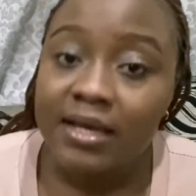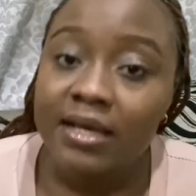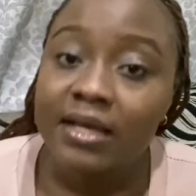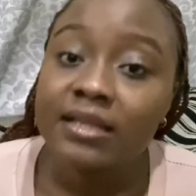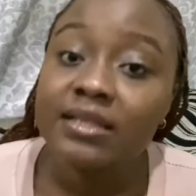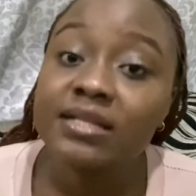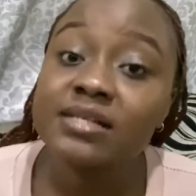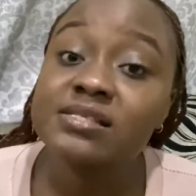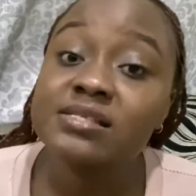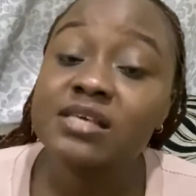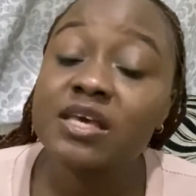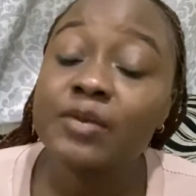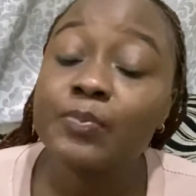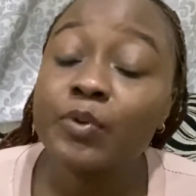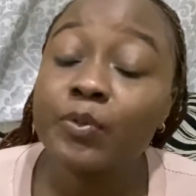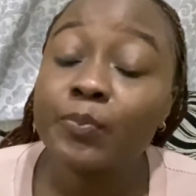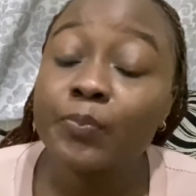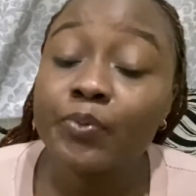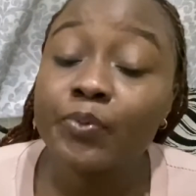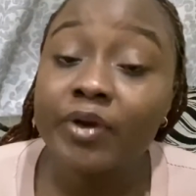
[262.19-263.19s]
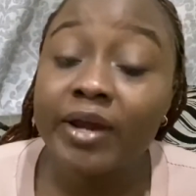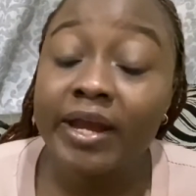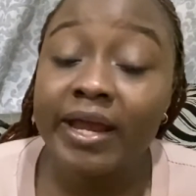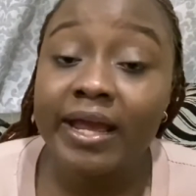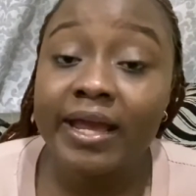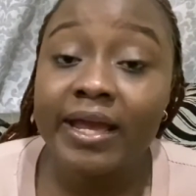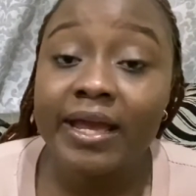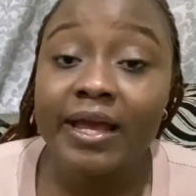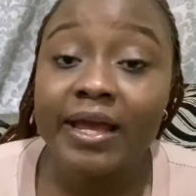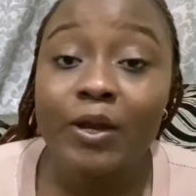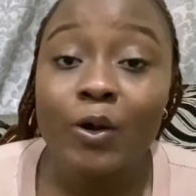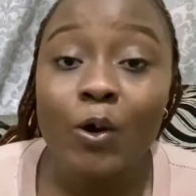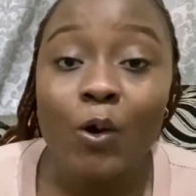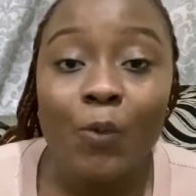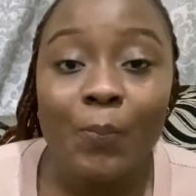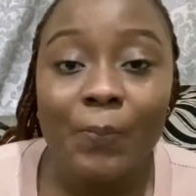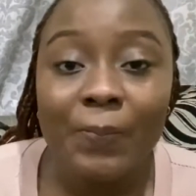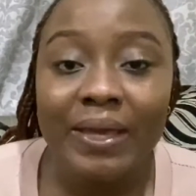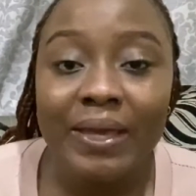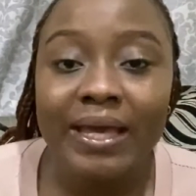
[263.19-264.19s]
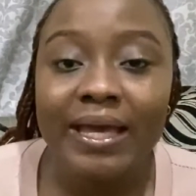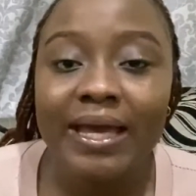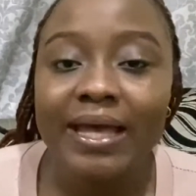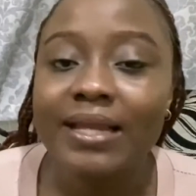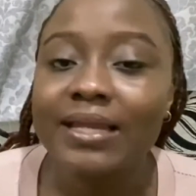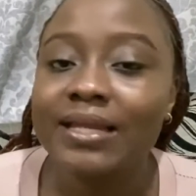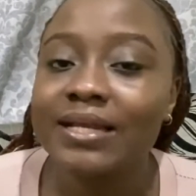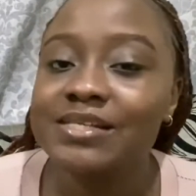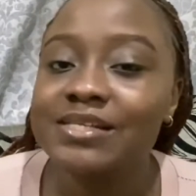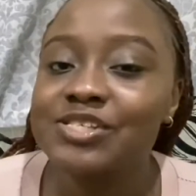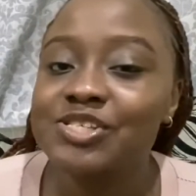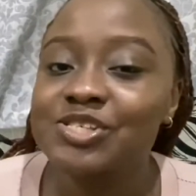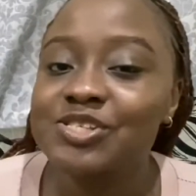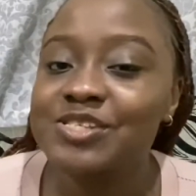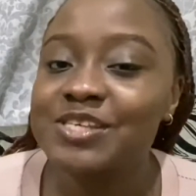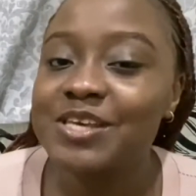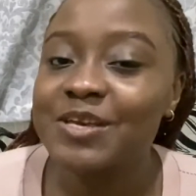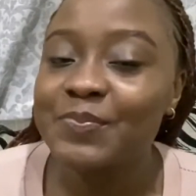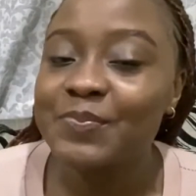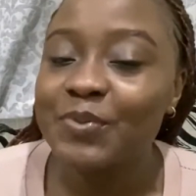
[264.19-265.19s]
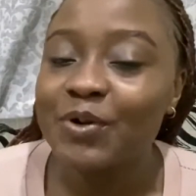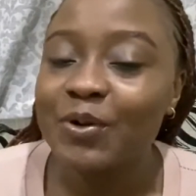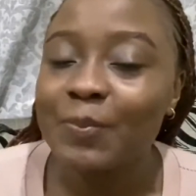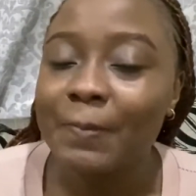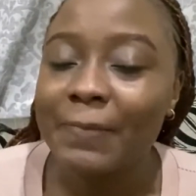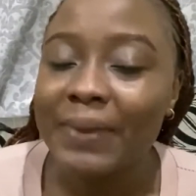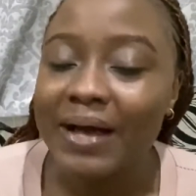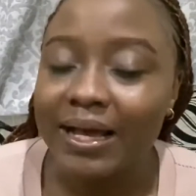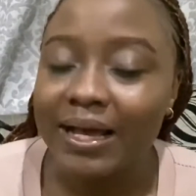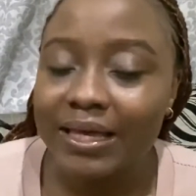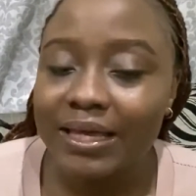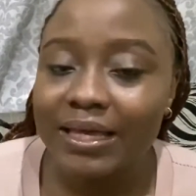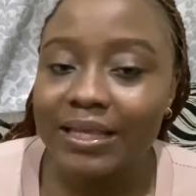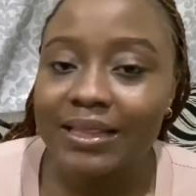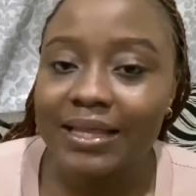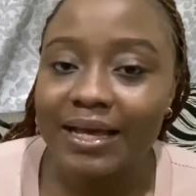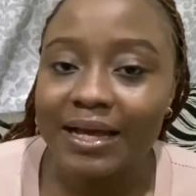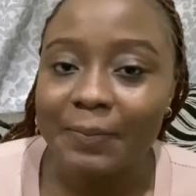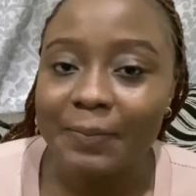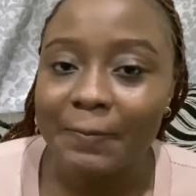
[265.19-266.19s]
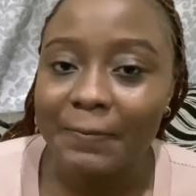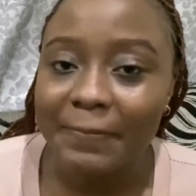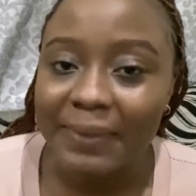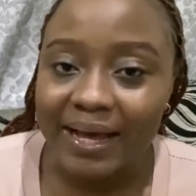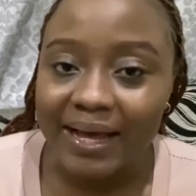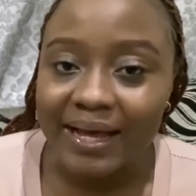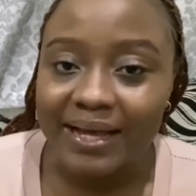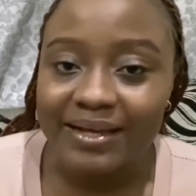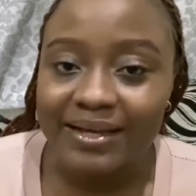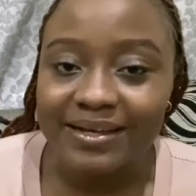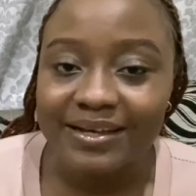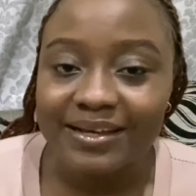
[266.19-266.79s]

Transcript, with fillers: Let's keep on praying and hoping, and let's just keep on packing that bag